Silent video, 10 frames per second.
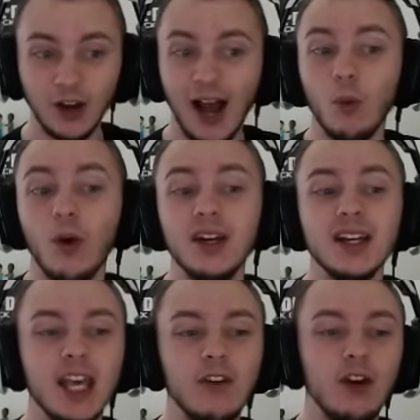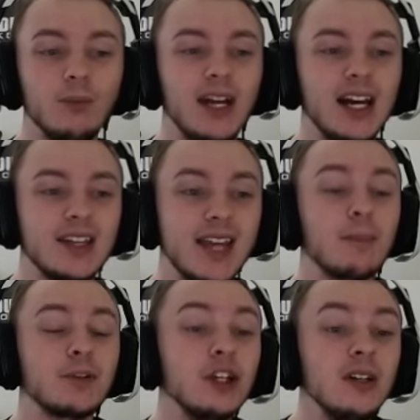I want to give him, like, the
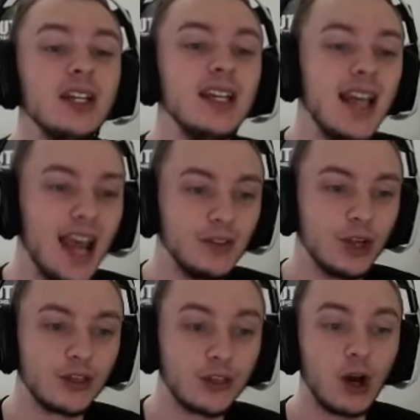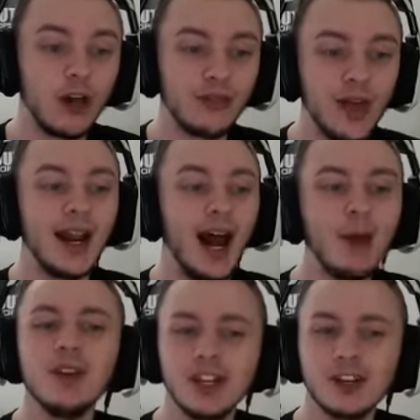opportunity and the thought that
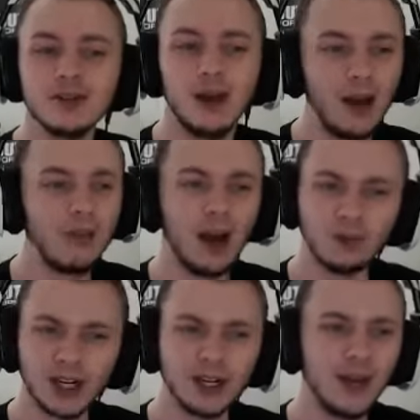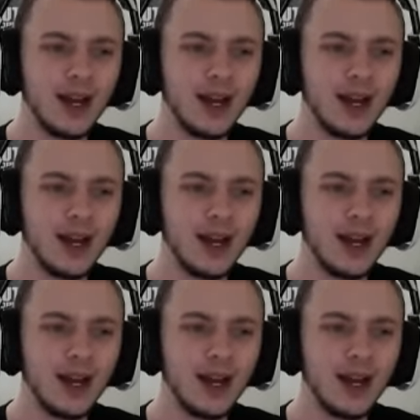I'm here. I'm, I'm ready, man.